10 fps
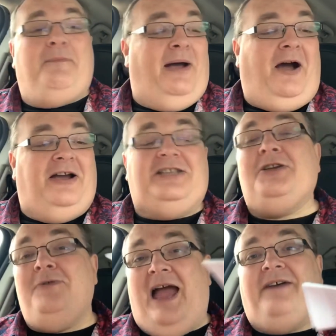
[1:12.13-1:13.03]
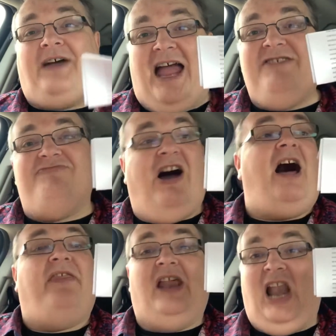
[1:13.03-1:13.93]
but I do have a
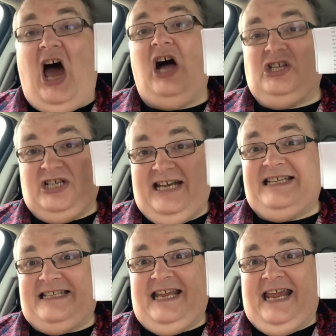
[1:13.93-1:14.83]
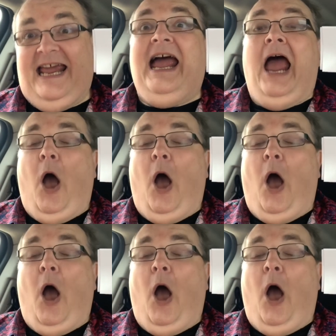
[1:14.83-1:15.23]
rather large list here.